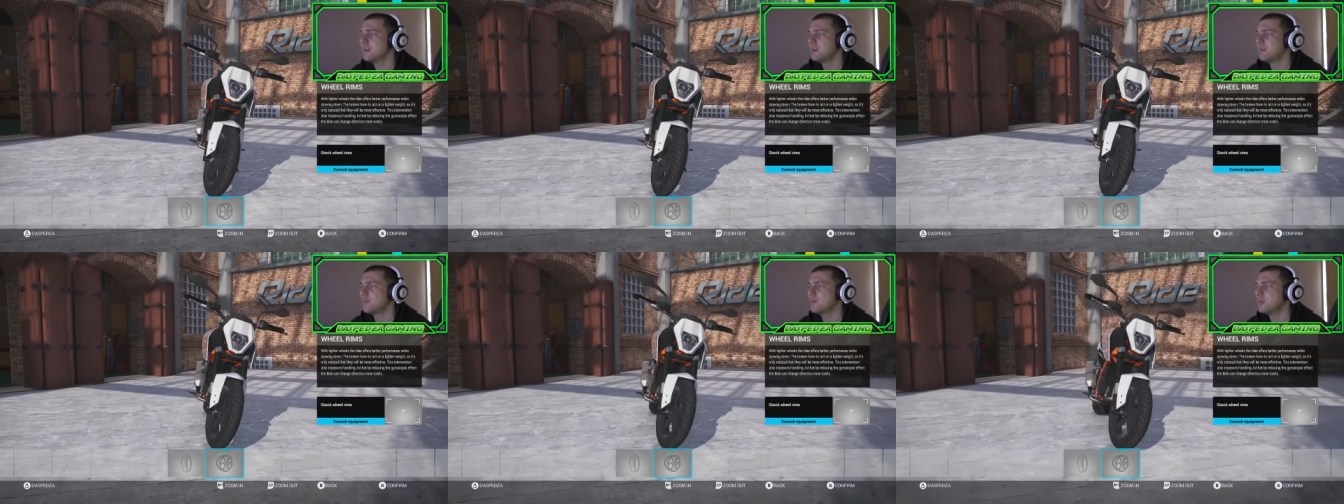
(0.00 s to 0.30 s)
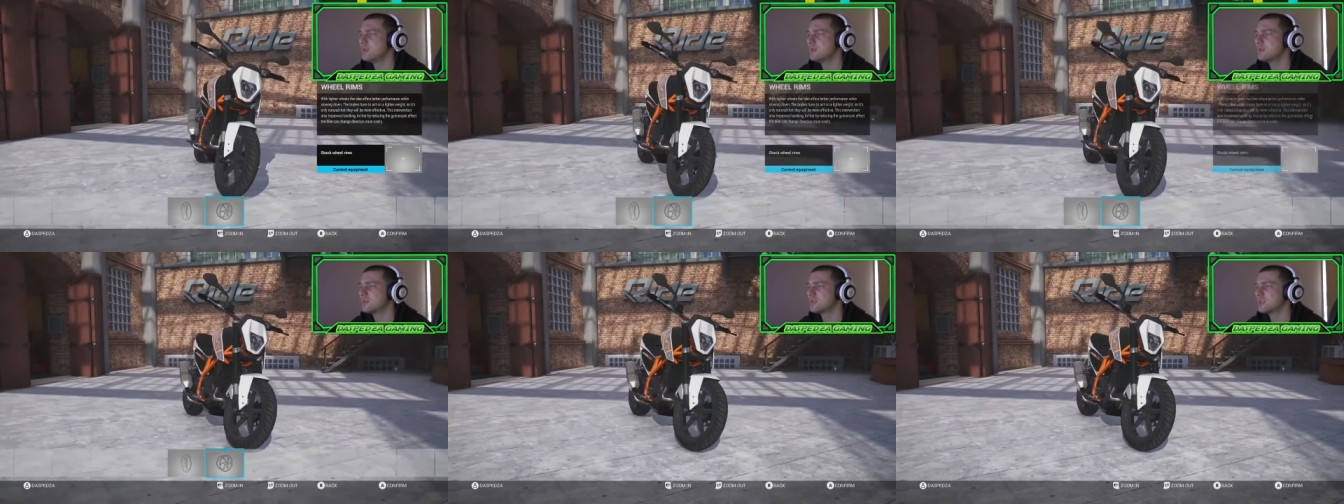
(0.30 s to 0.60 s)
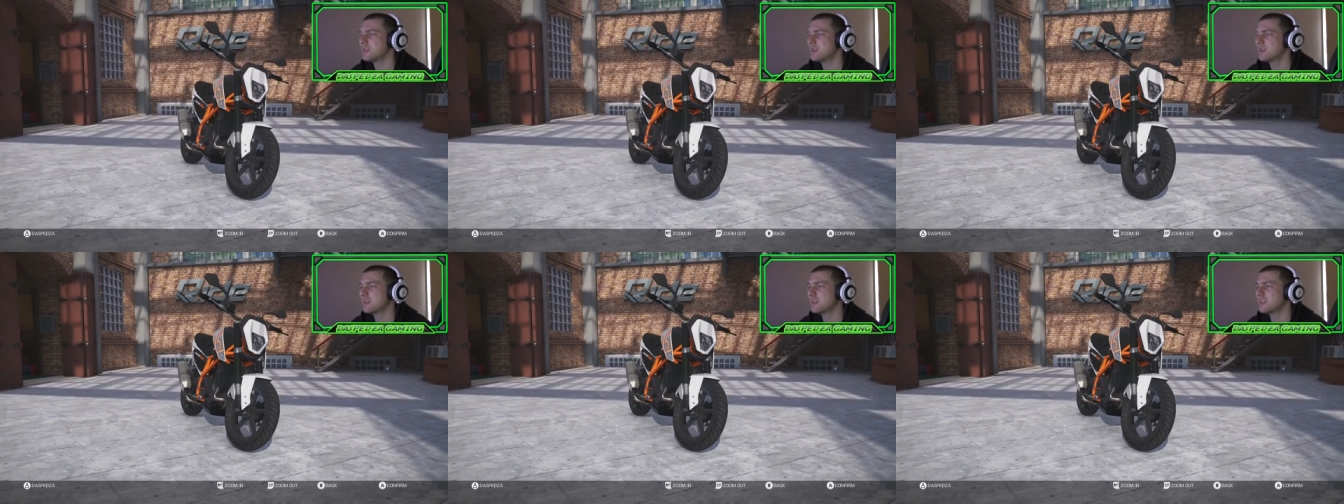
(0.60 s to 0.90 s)
Wheels
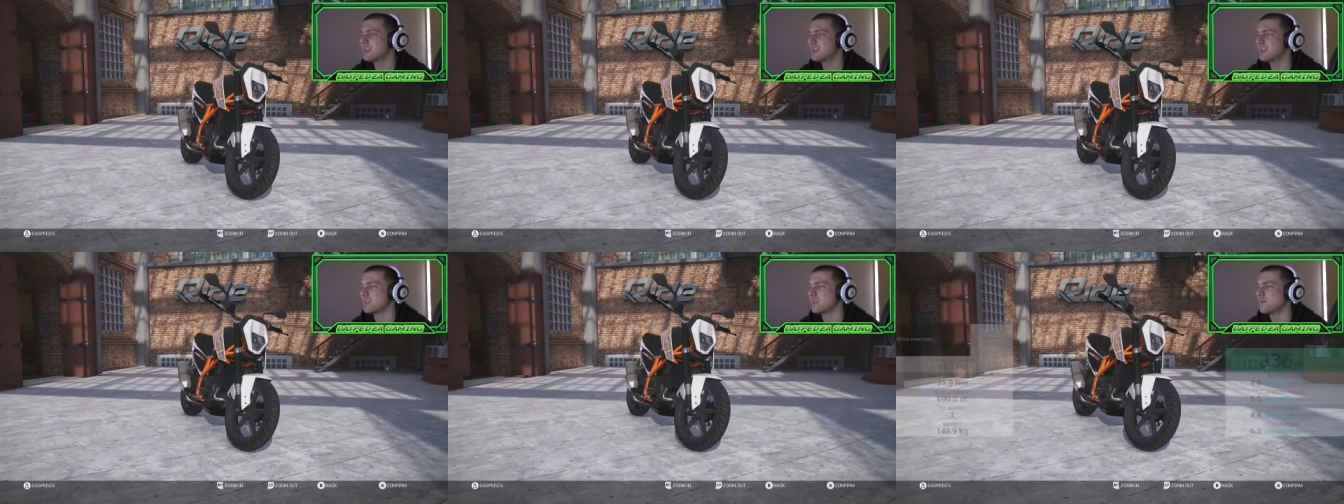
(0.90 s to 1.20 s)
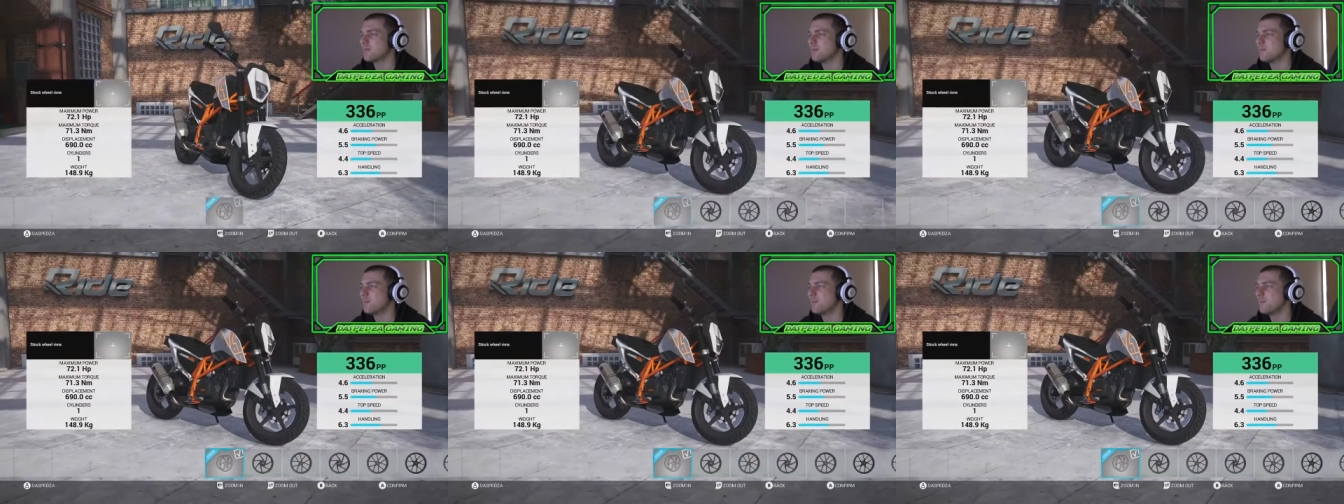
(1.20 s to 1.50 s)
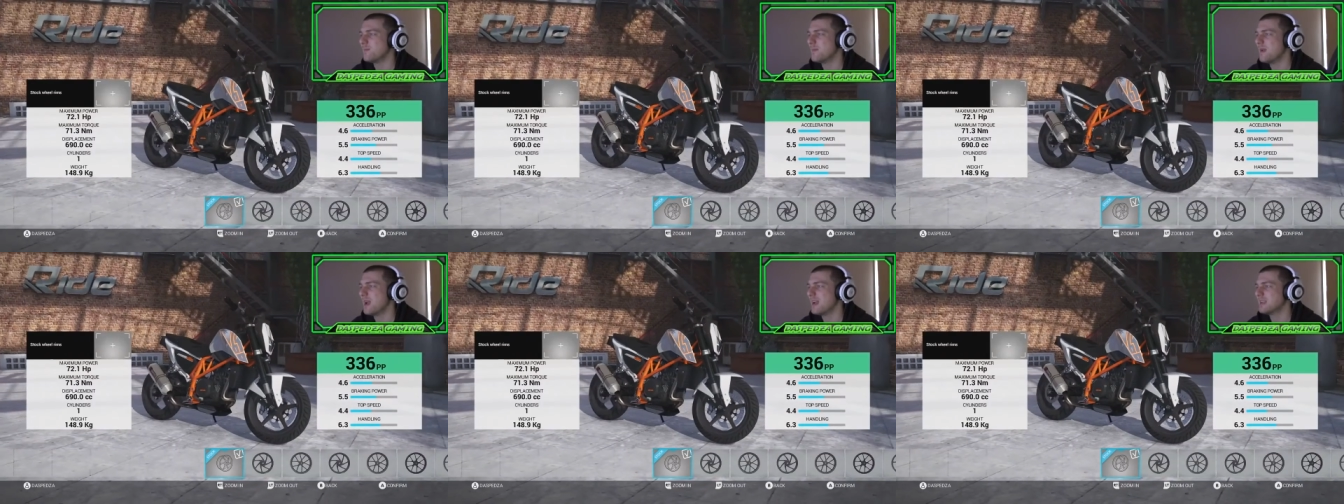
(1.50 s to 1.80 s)
I don't think are
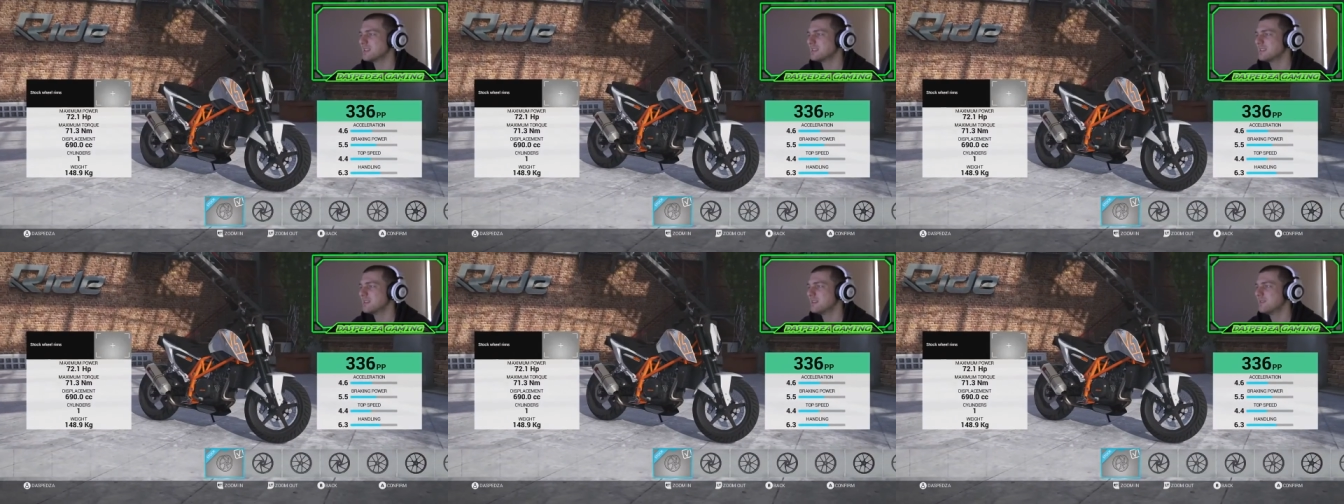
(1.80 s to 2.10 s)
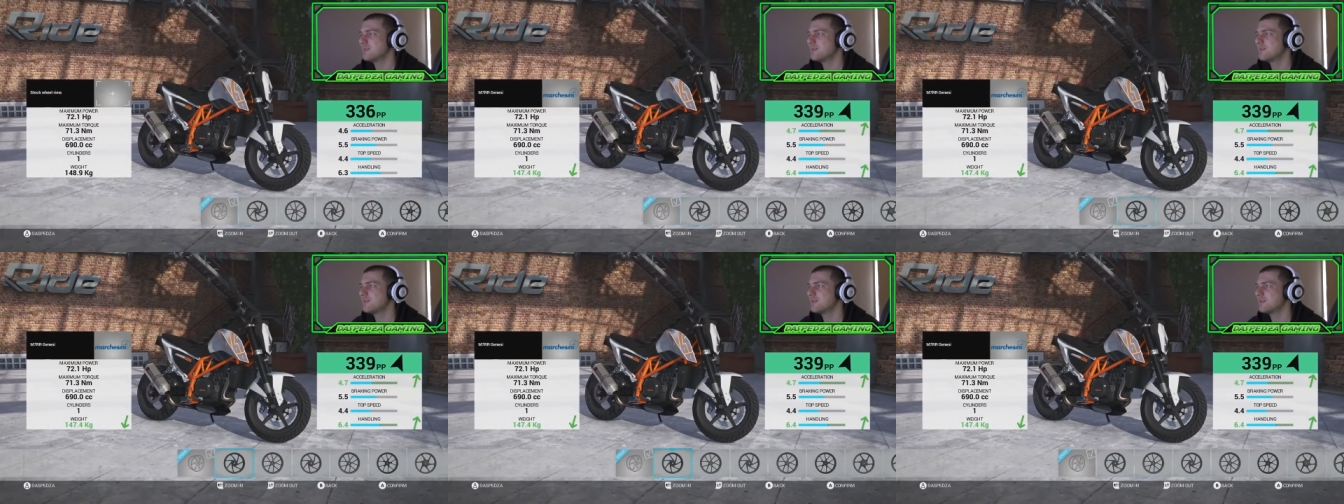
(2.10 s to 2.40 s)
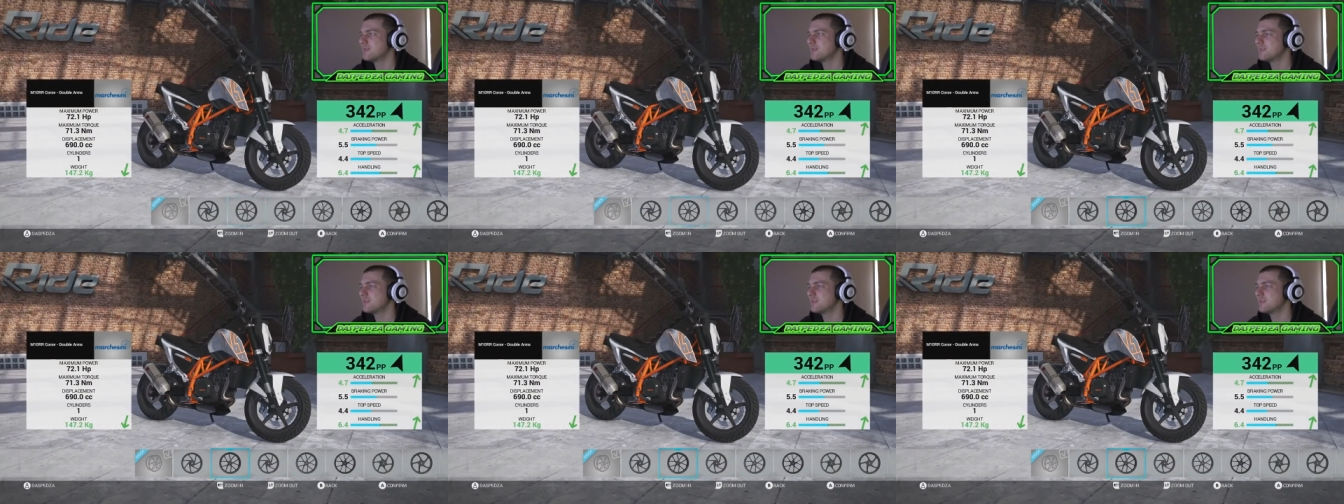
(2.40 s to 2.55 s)
a massive